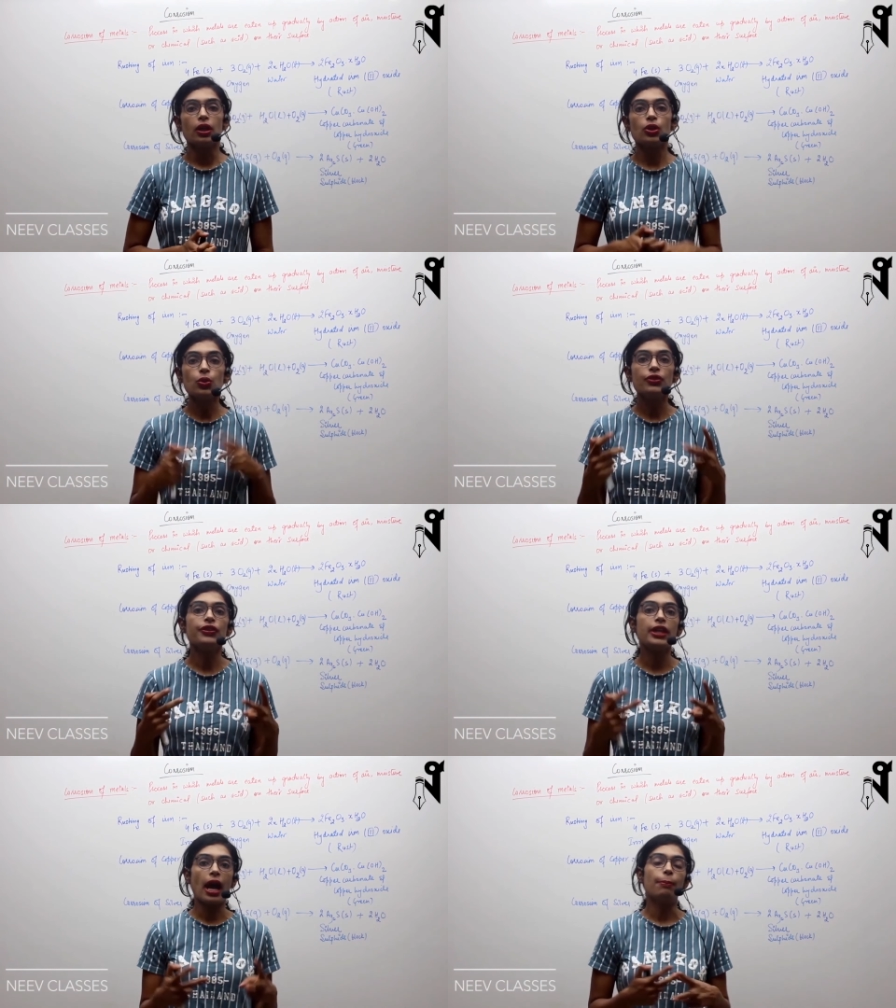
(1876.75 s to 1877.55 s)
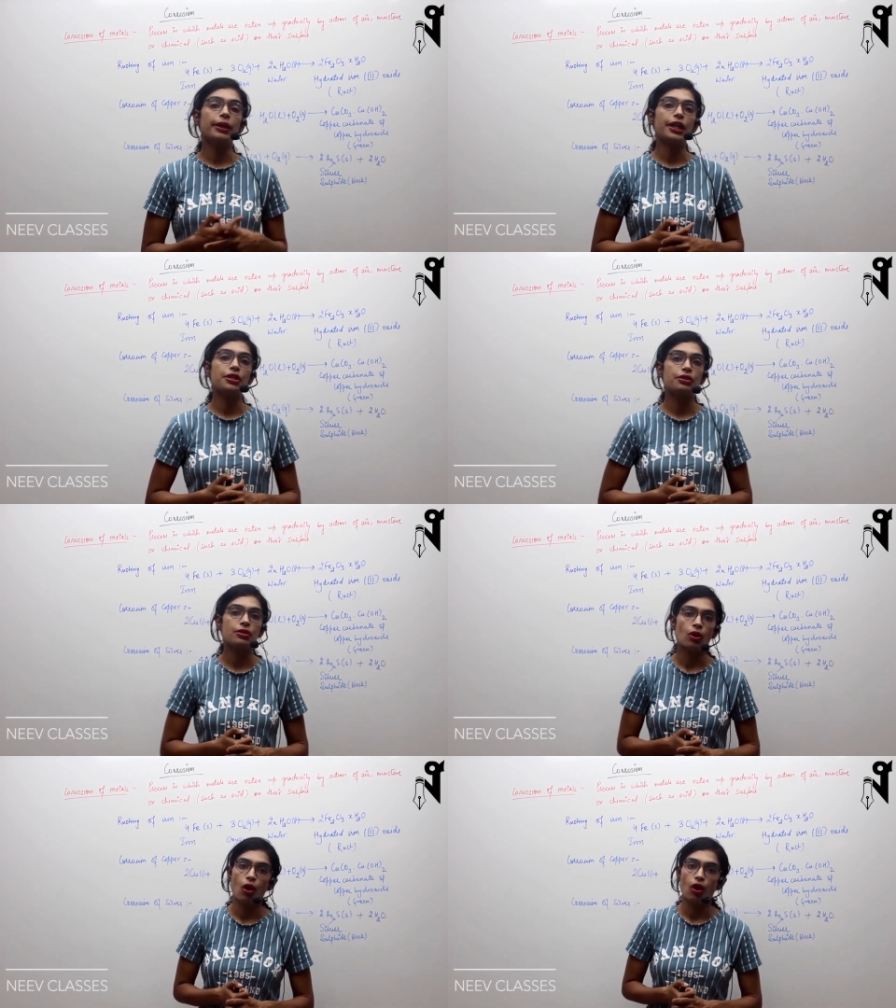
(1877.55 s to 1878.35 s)
2 different
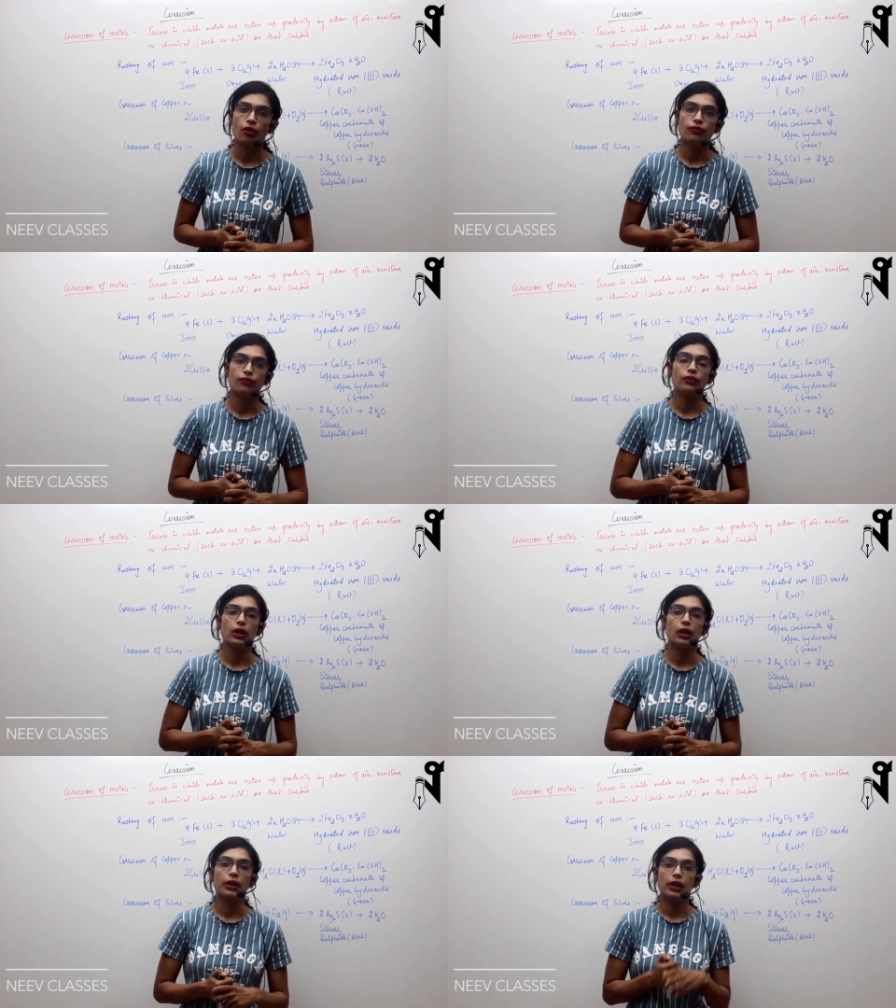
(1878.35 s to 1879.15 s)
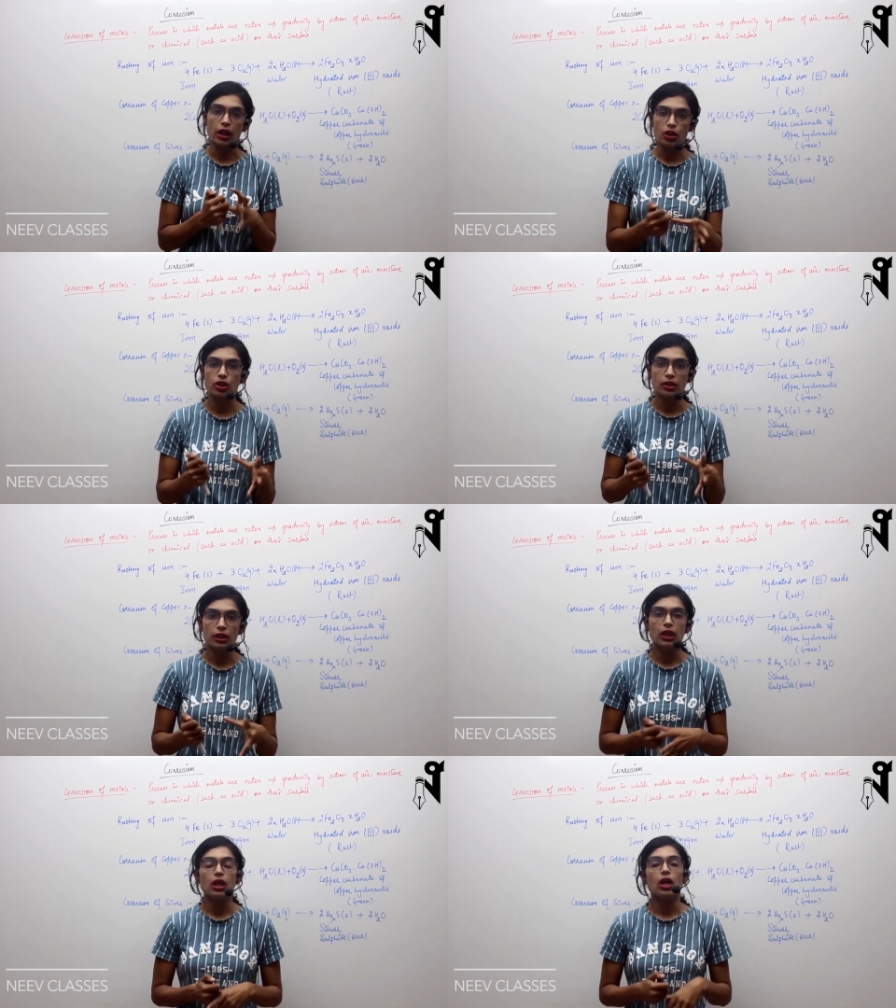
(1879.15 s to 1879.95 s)
applications of reduction
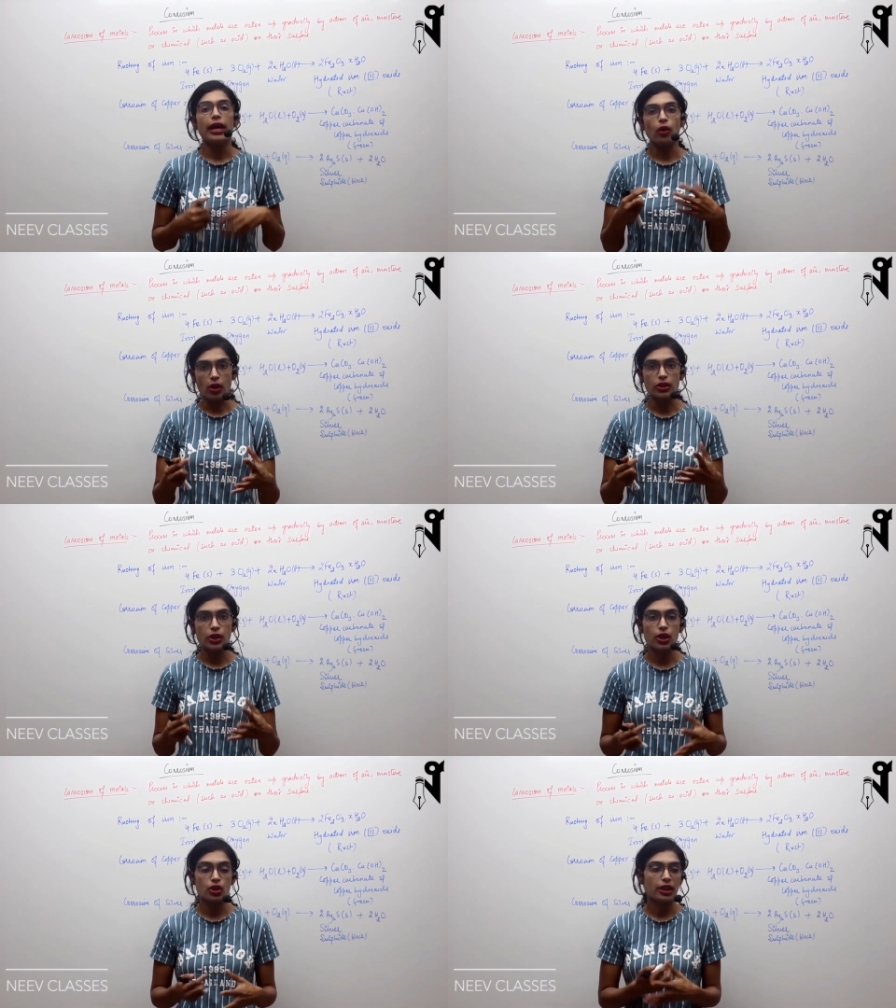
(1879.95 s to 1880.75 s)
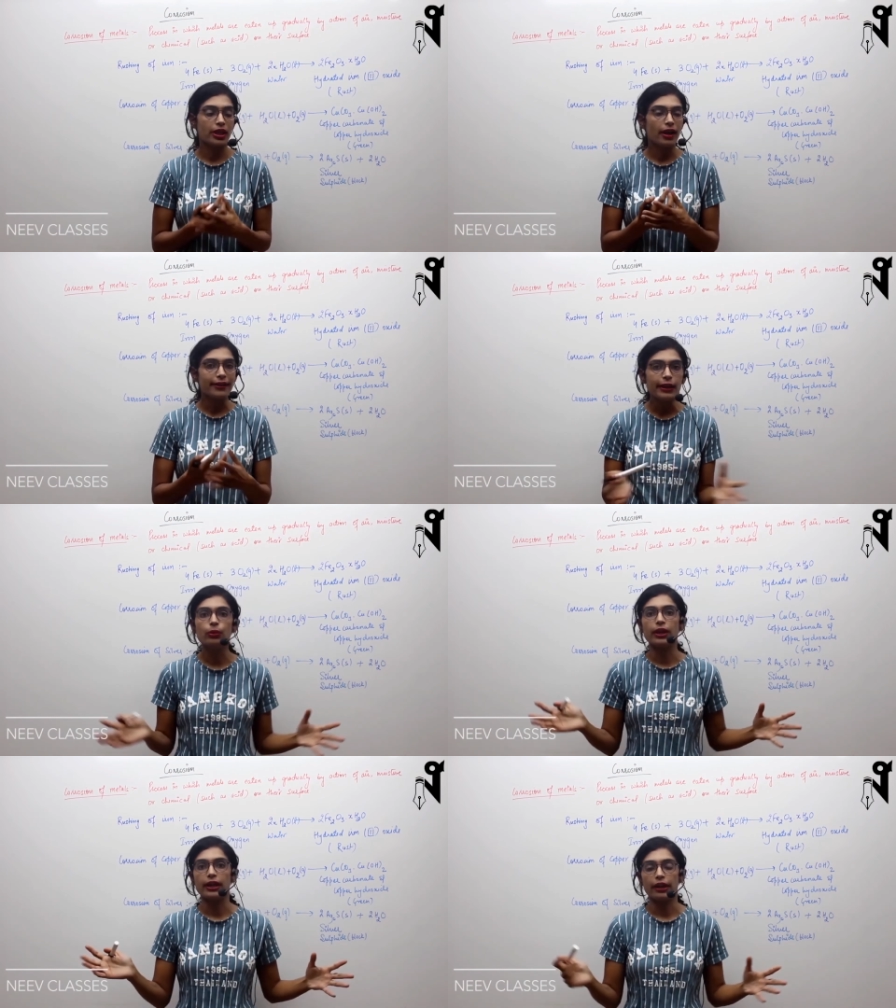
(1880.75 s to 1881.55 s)
and oxidation in our
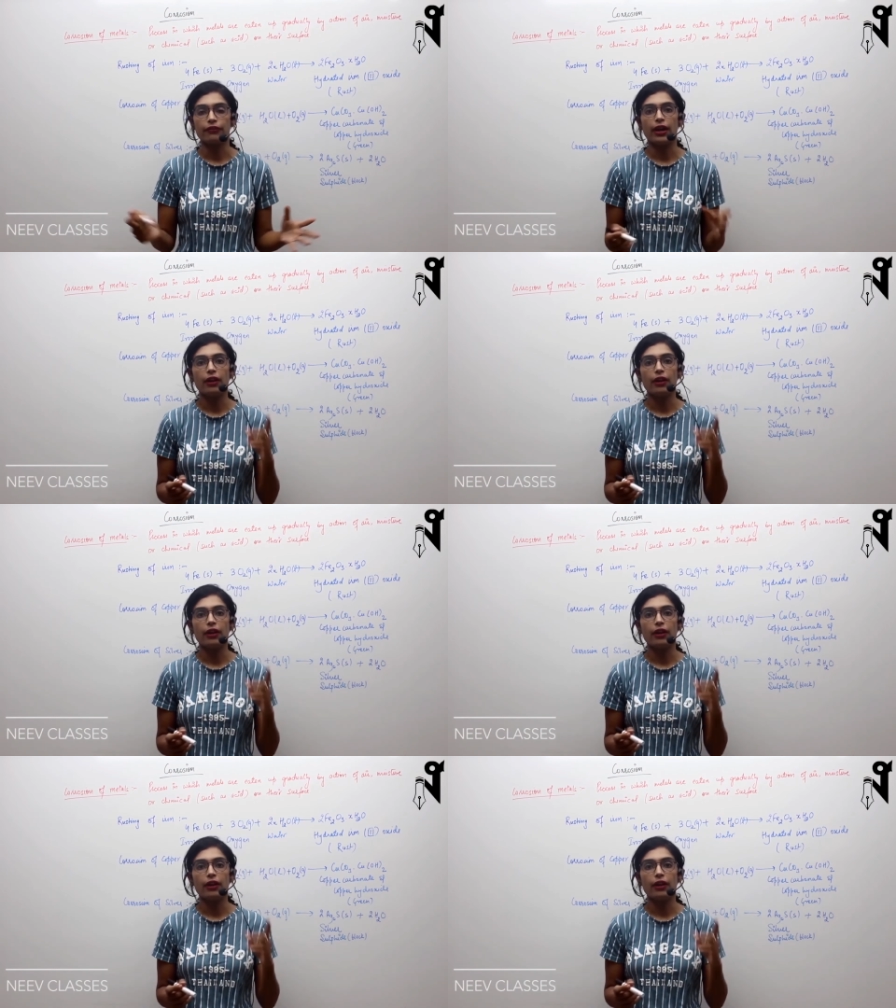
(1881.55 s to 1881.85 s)
day-to-day life.